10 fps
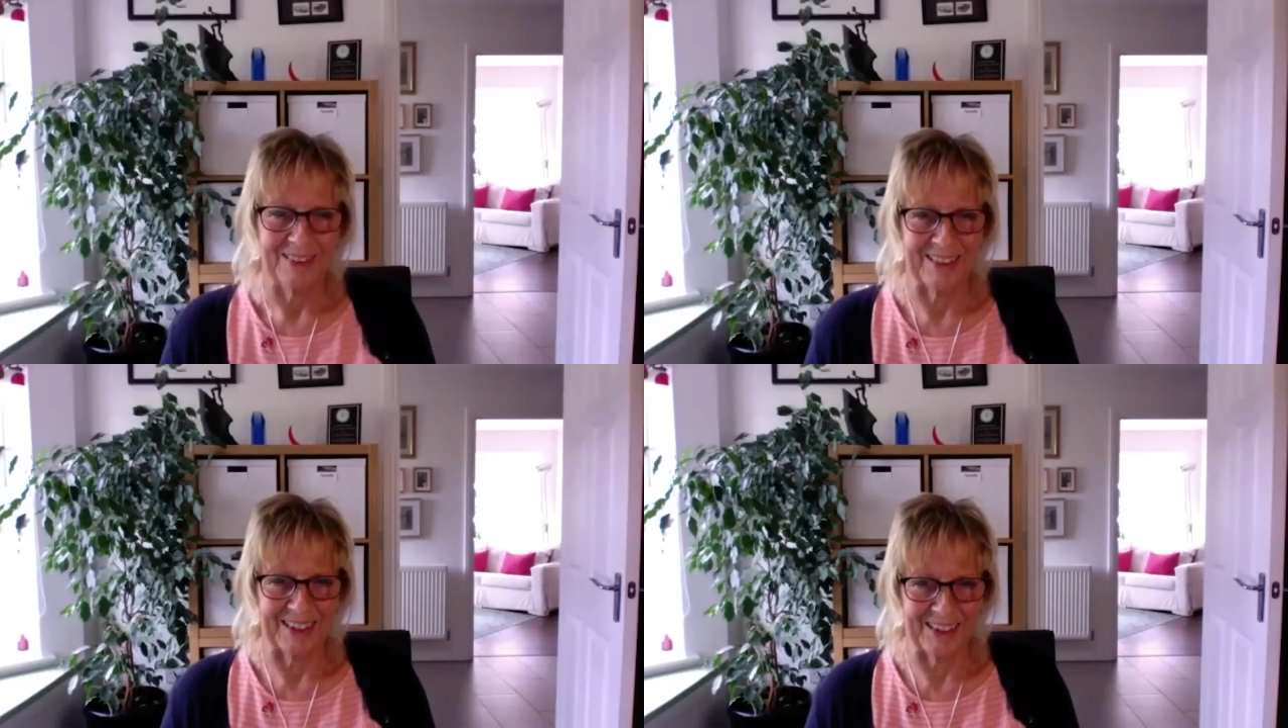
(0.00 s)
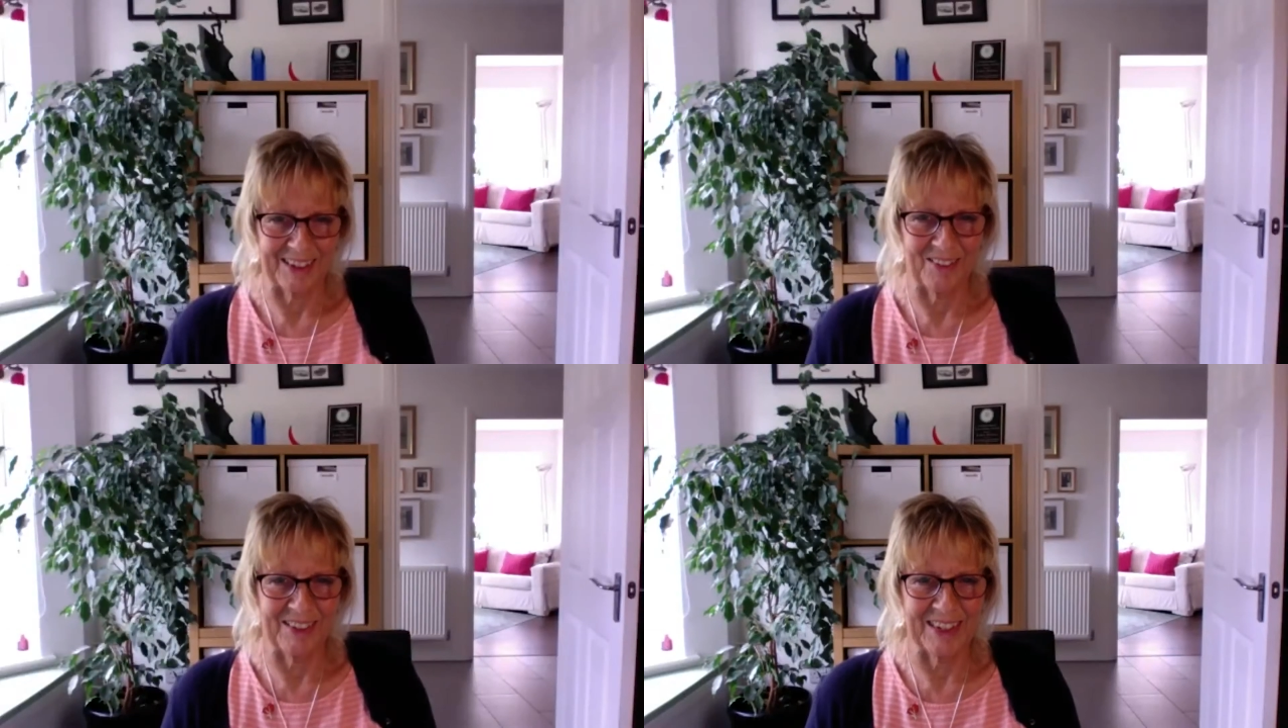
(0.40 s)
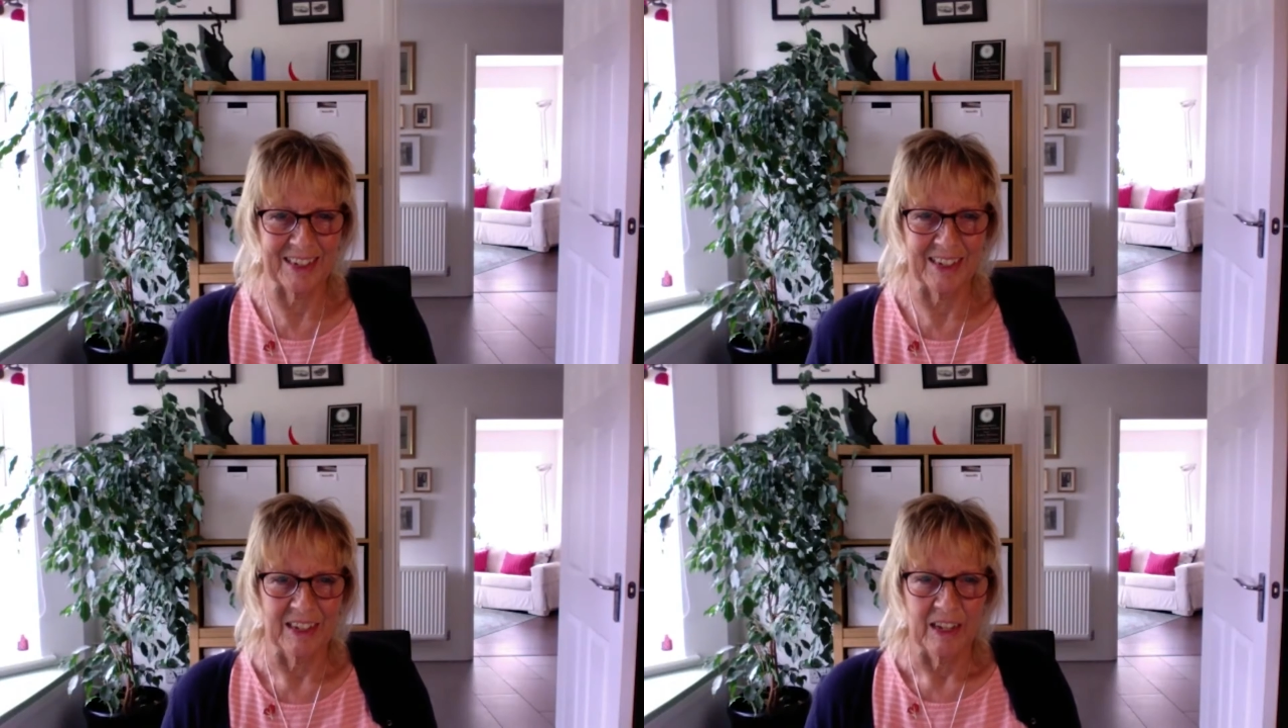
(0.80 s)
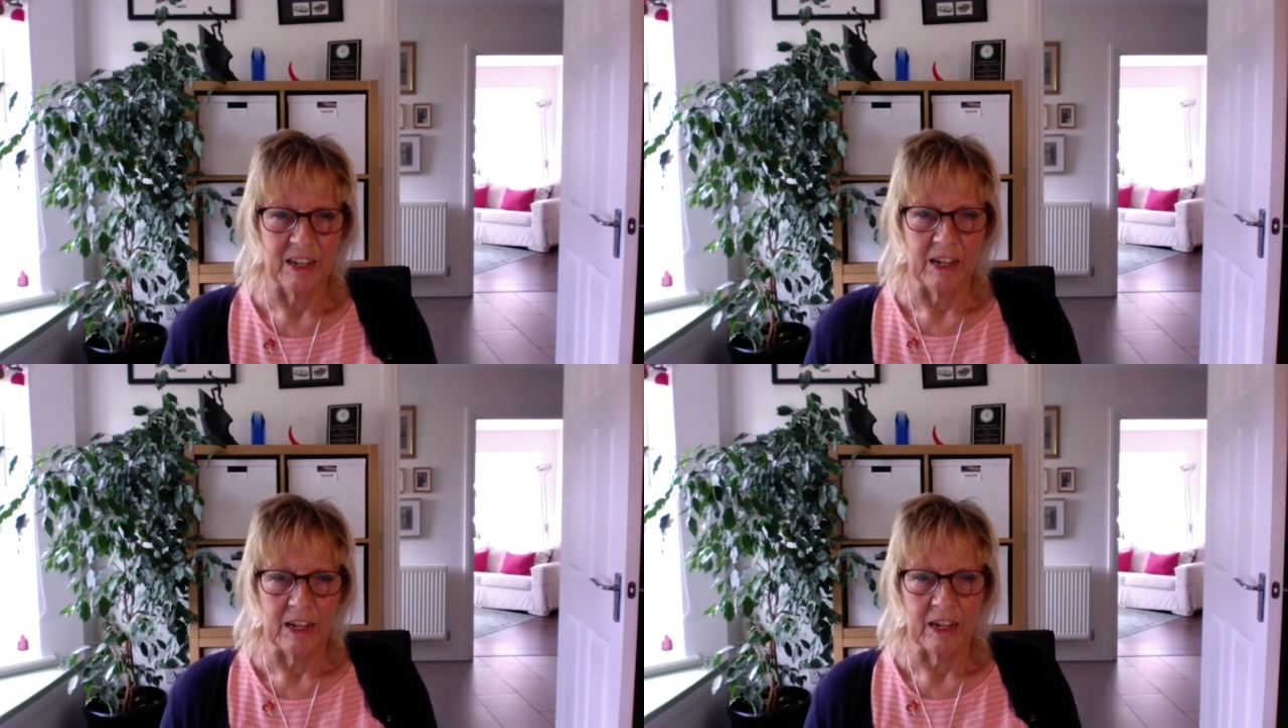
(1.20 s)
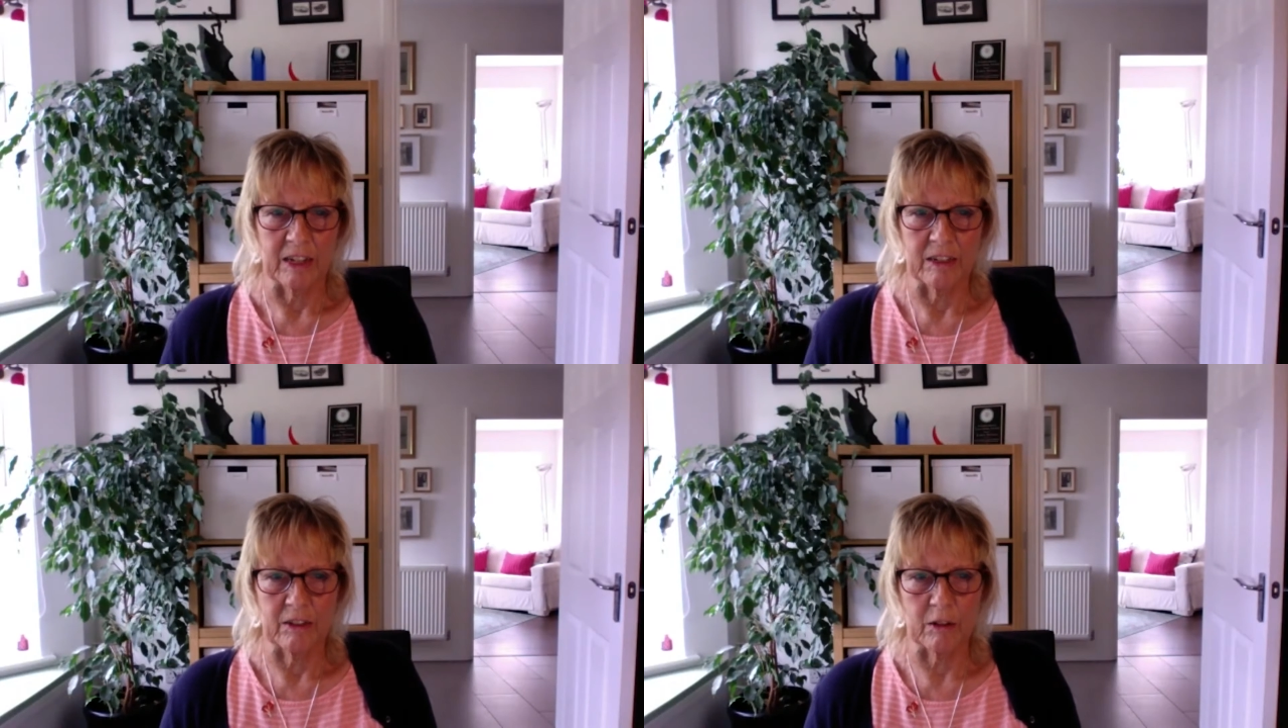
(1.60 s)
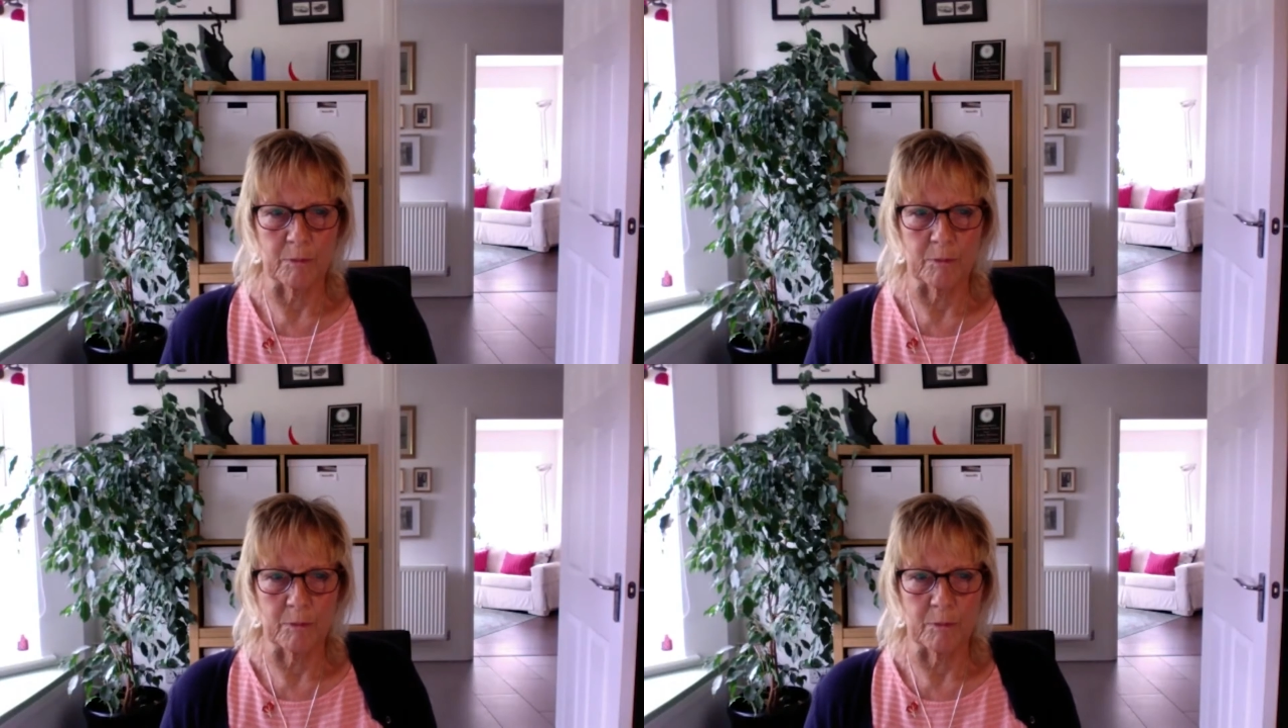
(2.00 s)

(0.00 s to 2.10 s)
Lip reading: Thank you, Tina. And